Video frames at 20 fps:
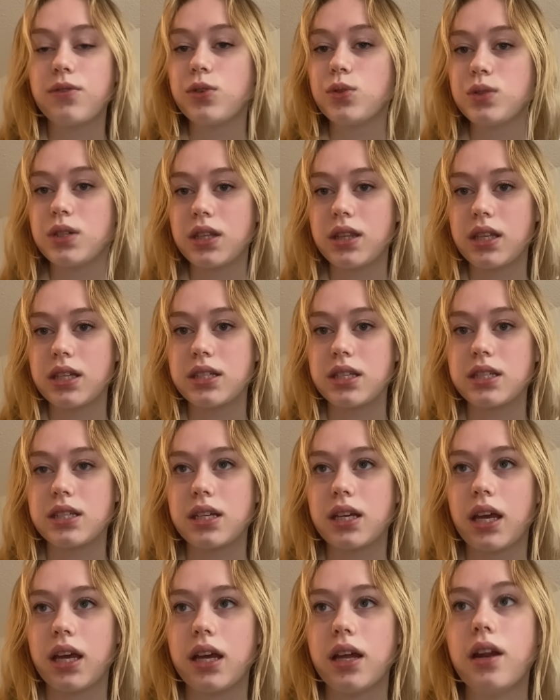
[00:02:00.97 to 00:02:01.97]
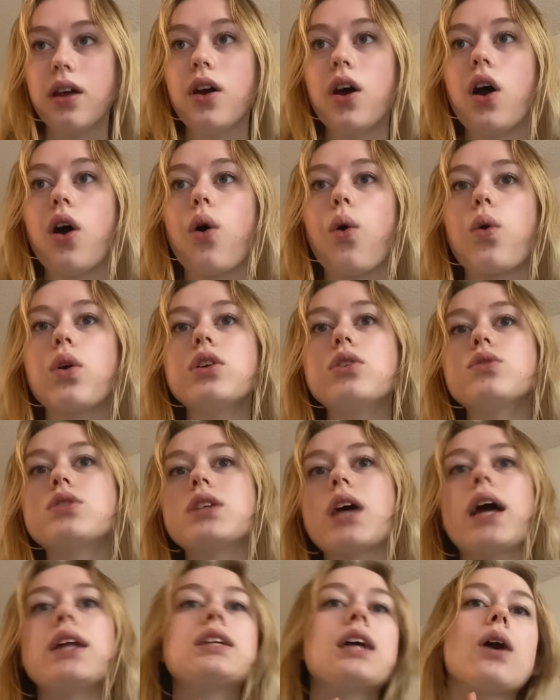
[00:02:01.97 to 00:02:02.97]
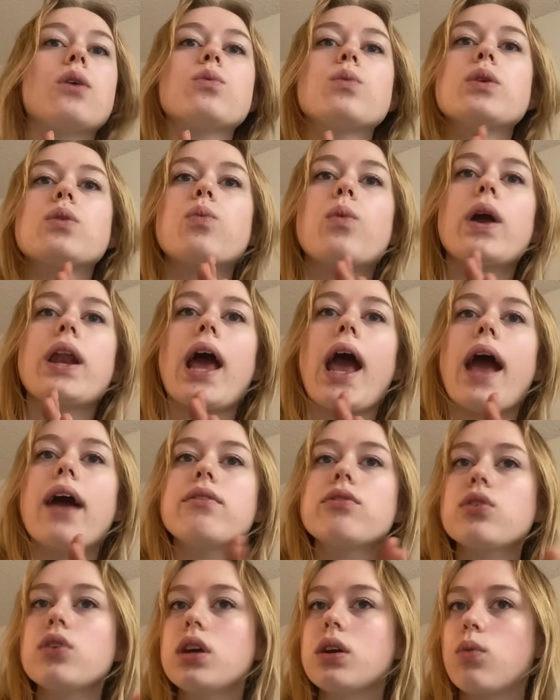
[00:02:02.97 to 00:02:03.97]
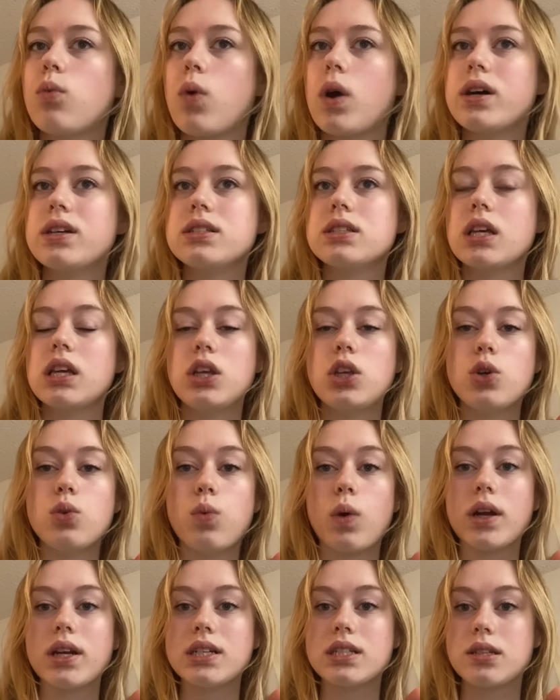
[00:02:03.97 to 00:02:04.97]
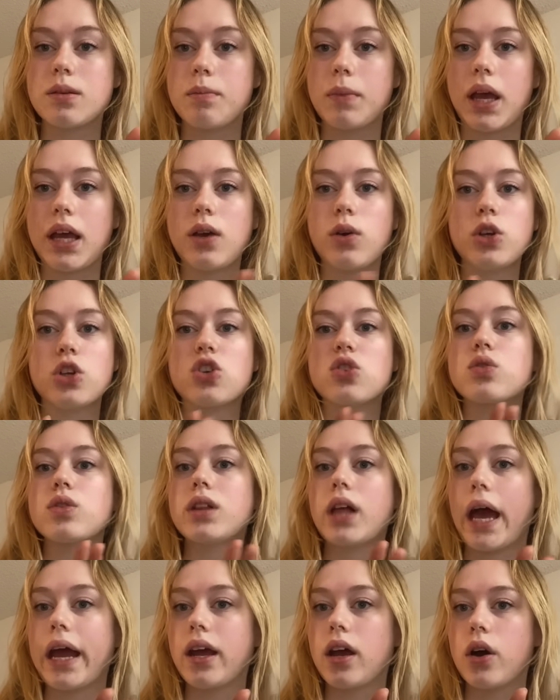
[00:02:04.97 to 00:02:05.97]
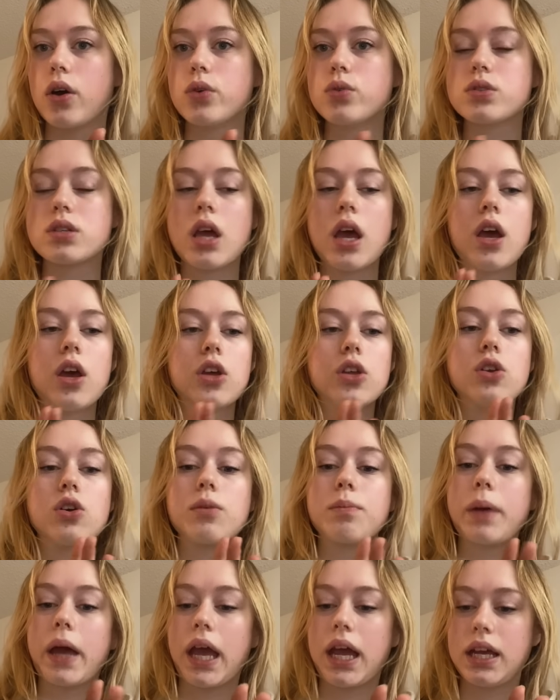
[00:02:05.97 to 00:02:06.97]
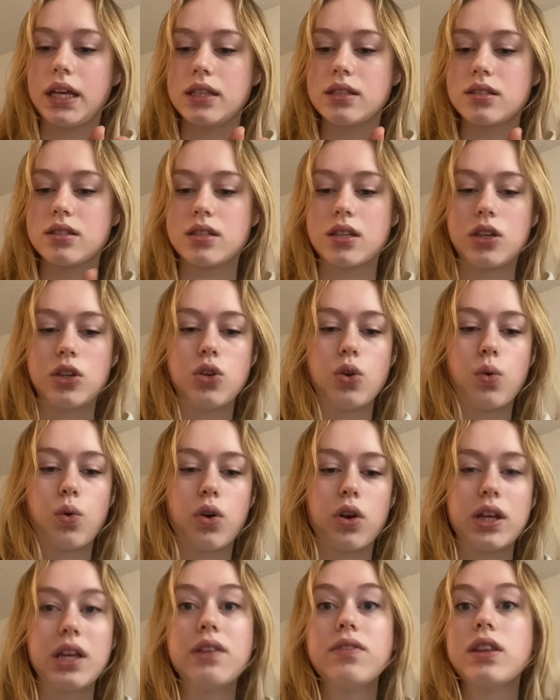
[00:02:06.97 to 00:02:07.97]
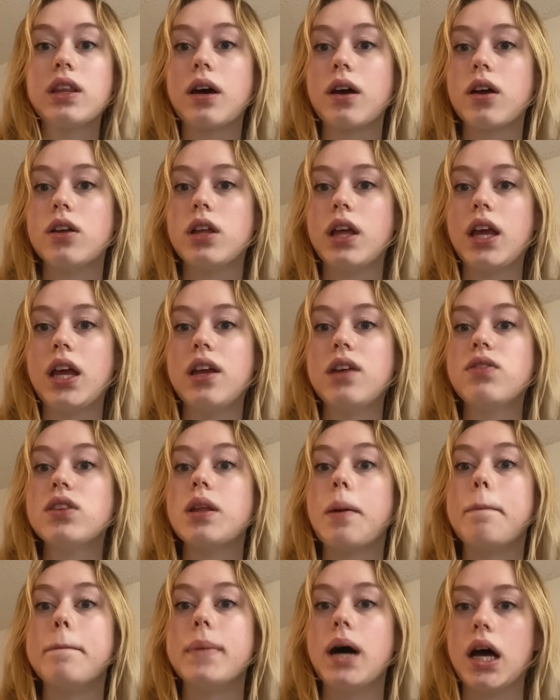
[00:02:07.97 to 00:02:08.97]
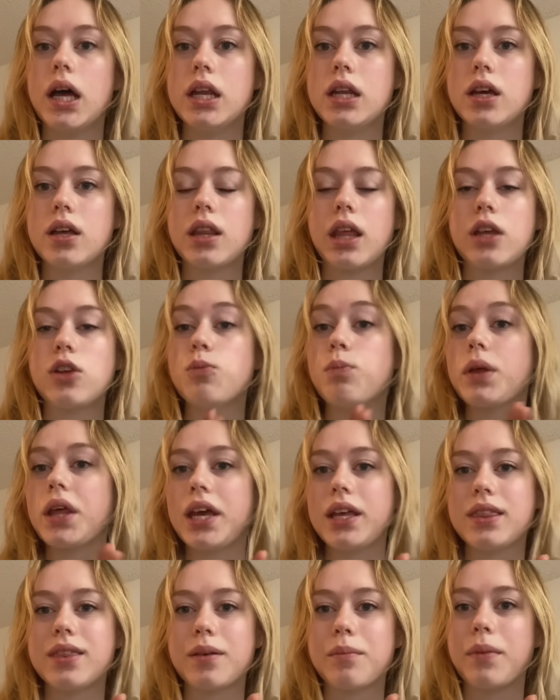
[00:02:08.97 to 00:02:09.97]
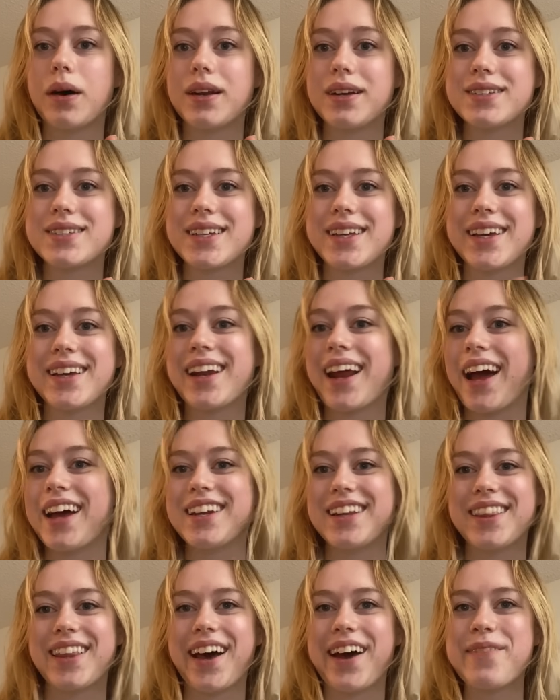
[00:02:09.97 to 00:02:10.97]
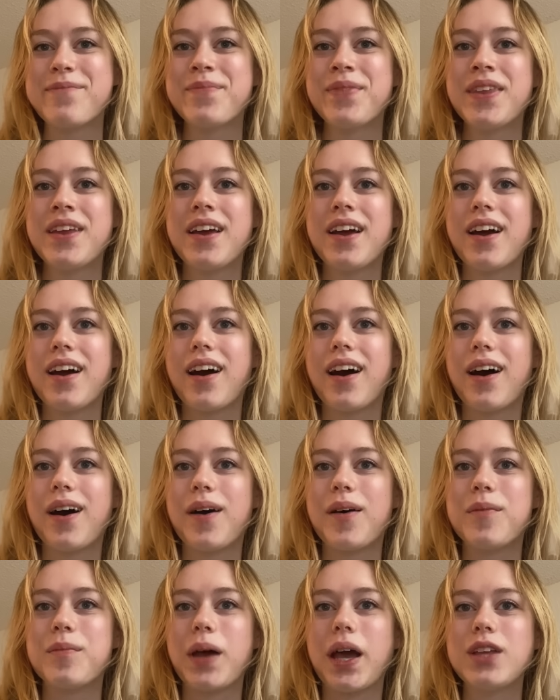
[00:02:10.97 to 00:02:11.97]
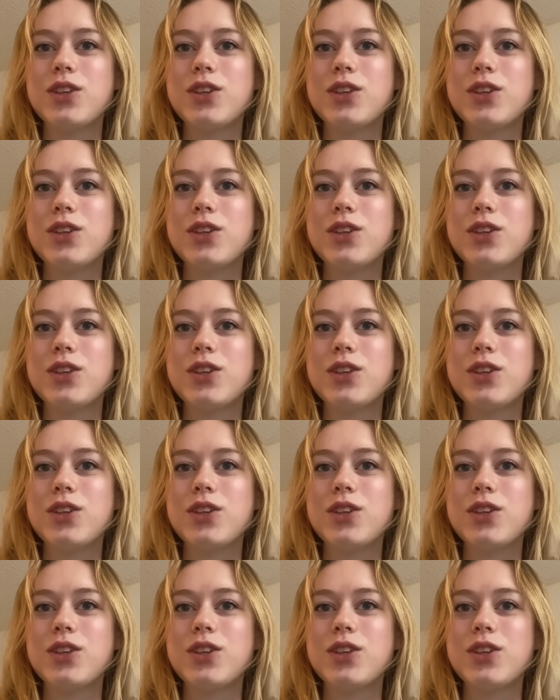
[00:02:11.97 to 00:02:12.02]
you did this as a kid, or you sat down with whatever it was that you wanted to make, your Legos, your paints, your even the mud. Like, you played in the mud as a kid. I did that. And